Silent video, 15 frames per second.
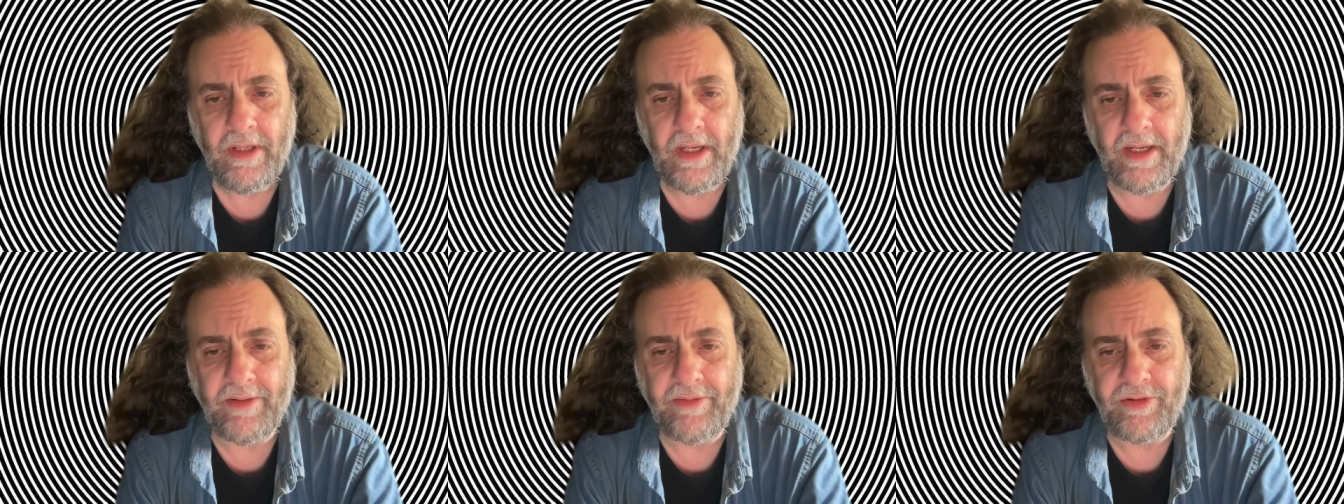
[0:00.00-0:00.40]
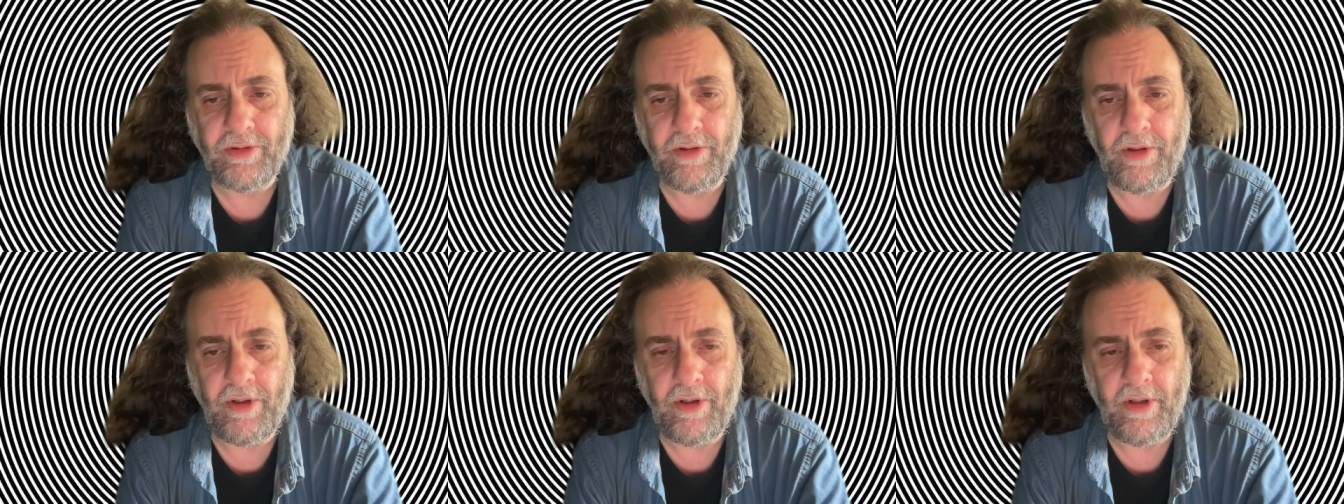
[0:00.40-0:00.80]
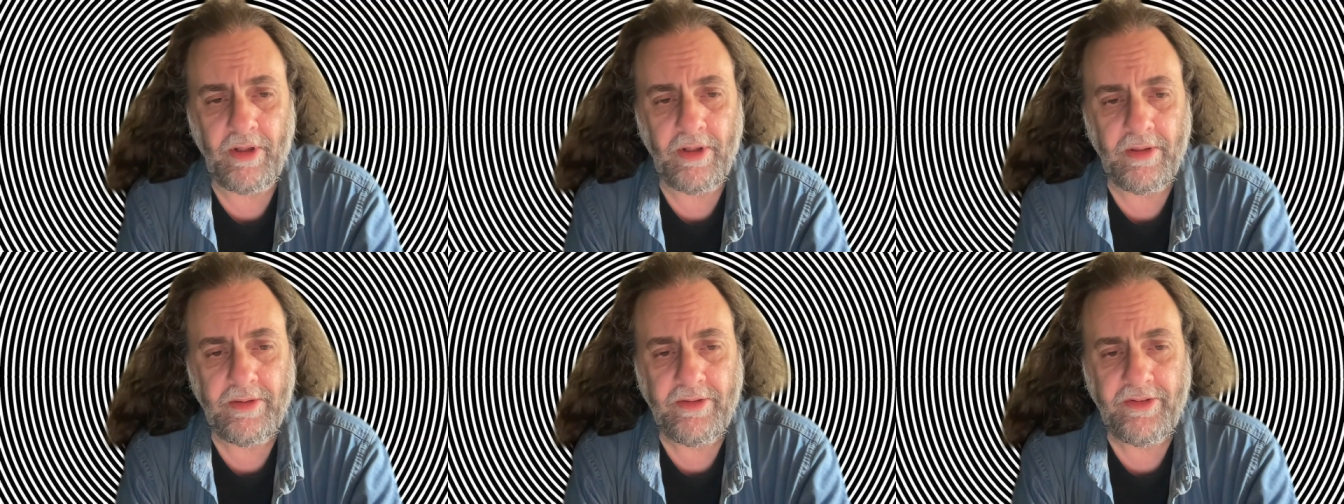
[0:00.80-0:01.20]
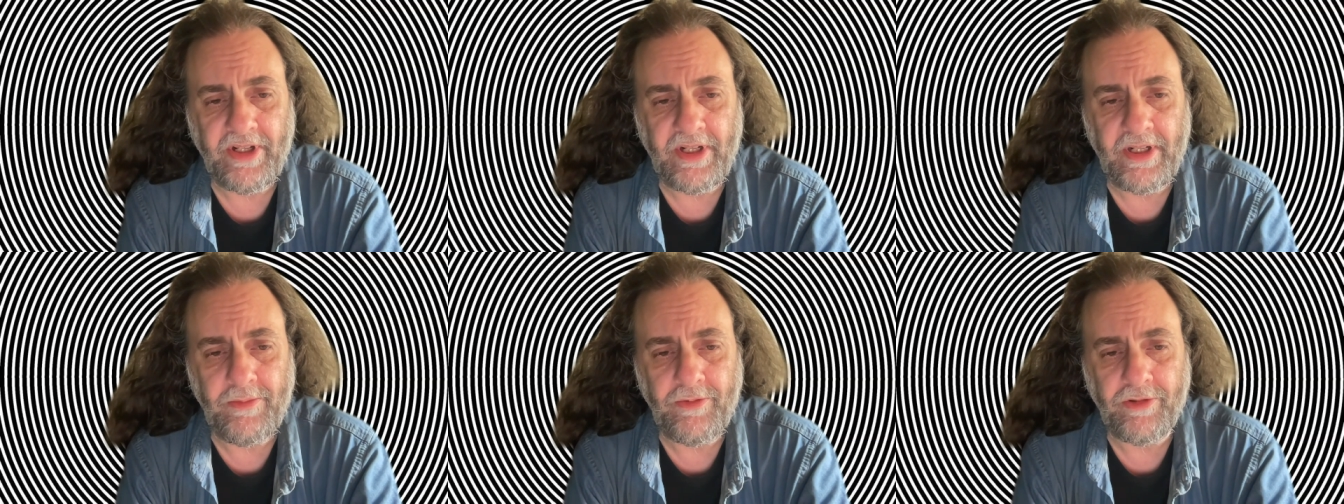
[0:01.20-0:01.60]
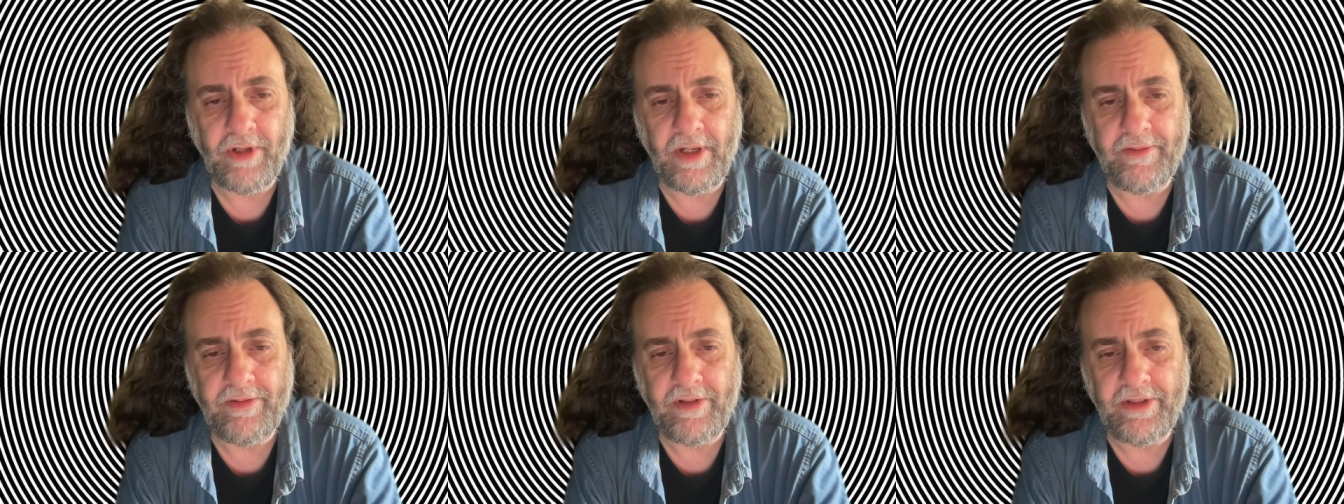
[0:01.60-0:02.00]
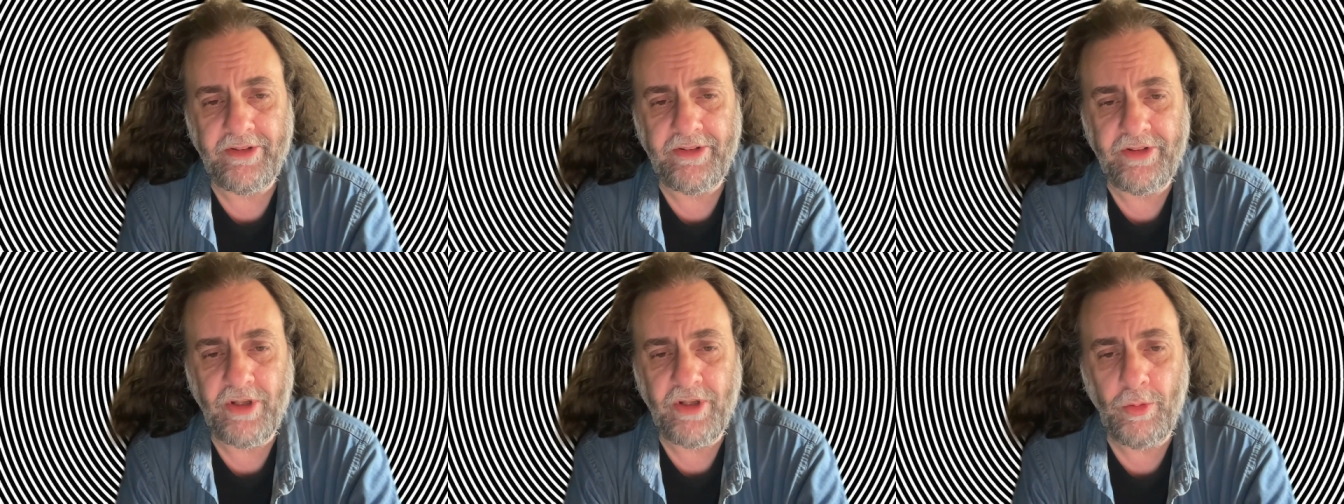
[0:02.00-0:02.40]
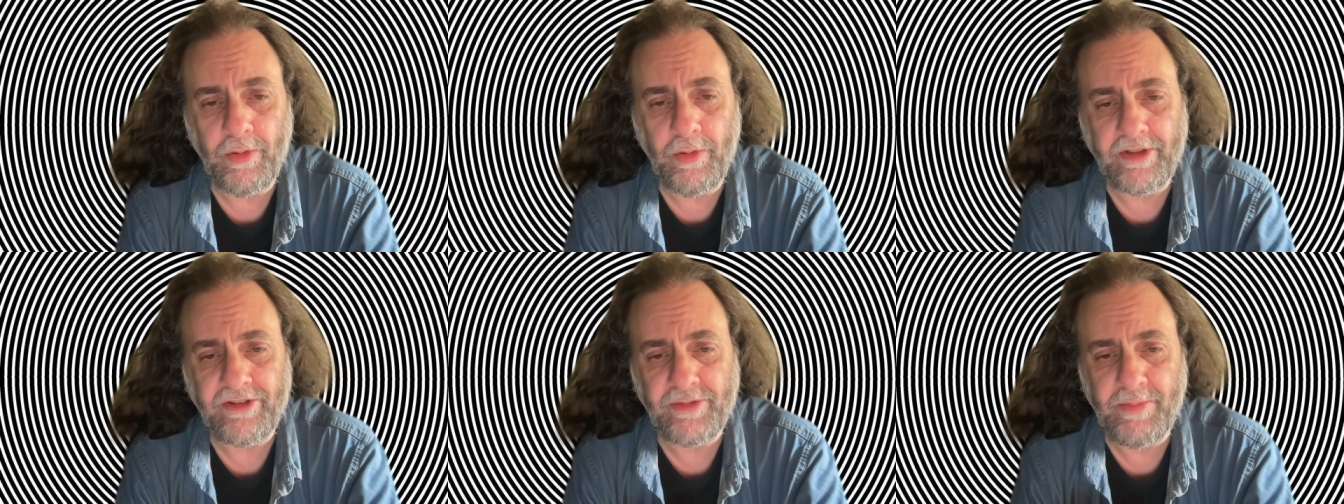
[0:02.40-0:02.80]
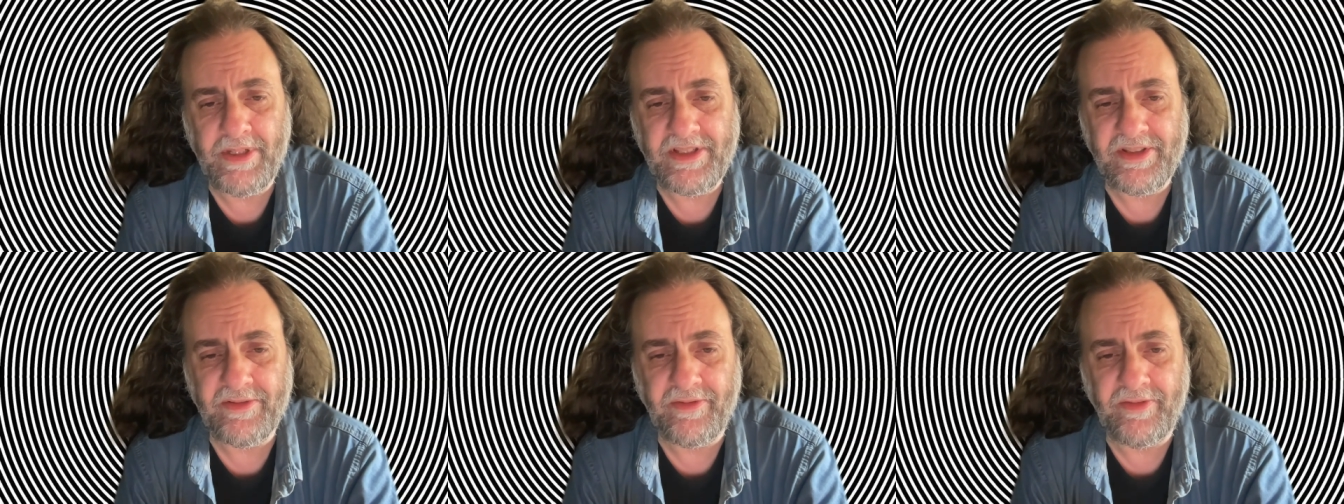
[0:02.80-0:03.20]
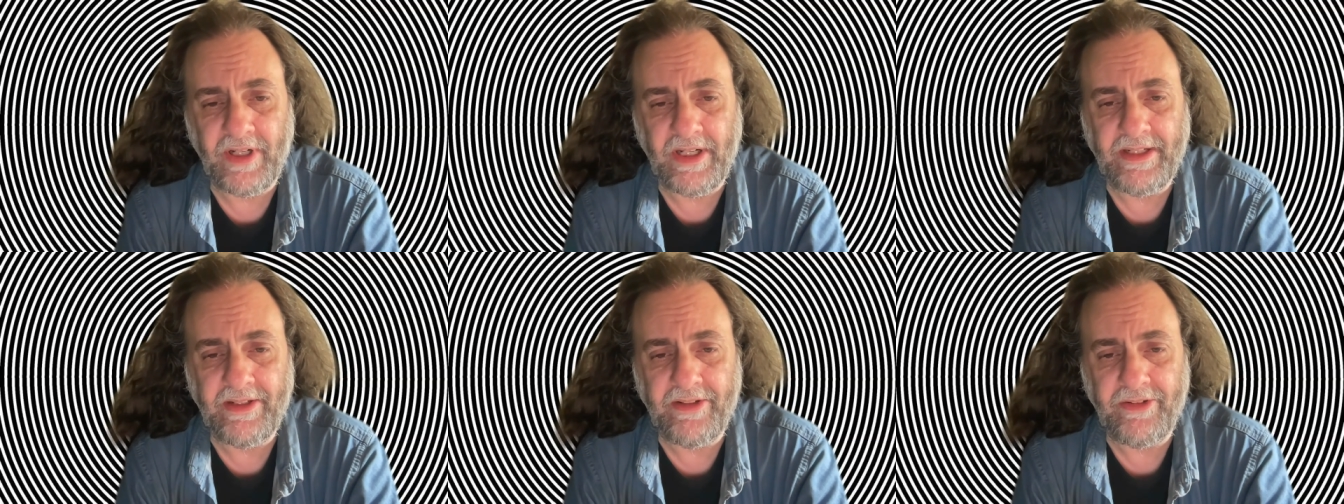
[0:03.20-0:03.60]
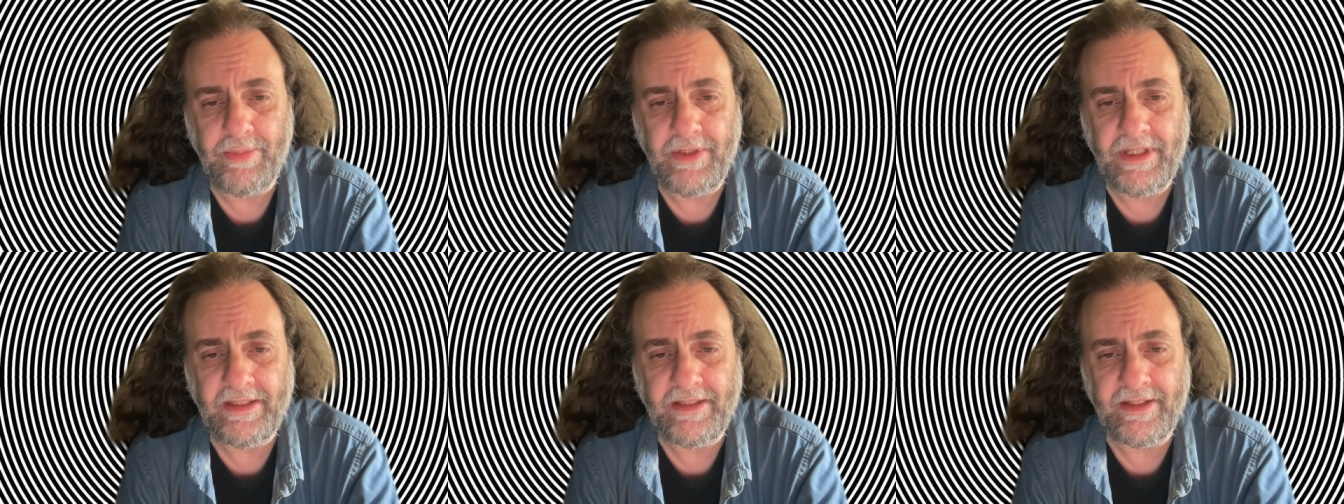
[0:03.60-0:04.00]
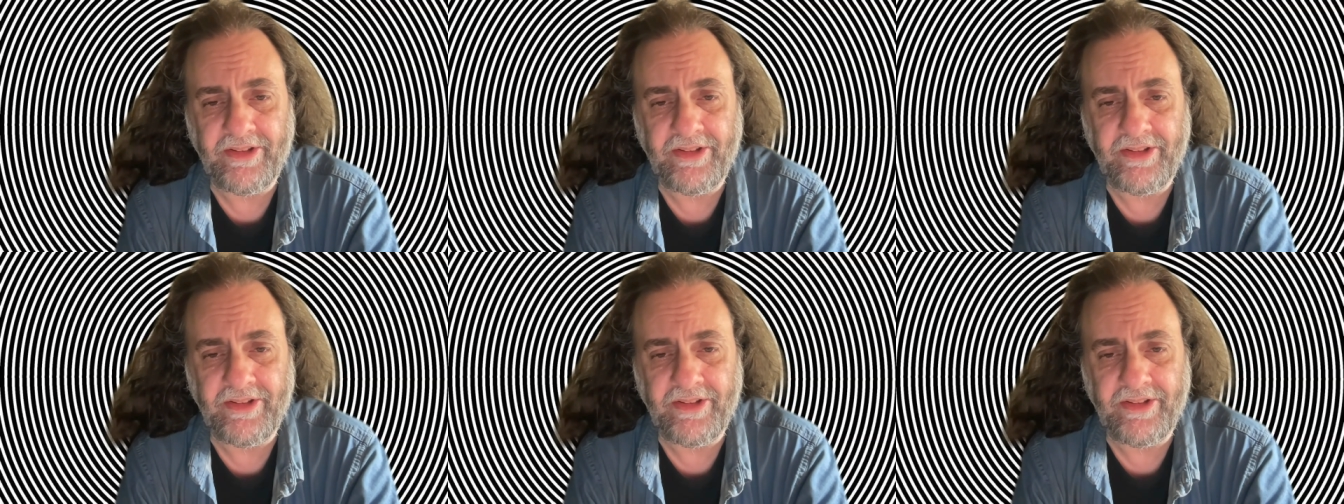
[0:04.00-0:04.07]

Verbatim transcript: After all, time travel is nowhere specified as being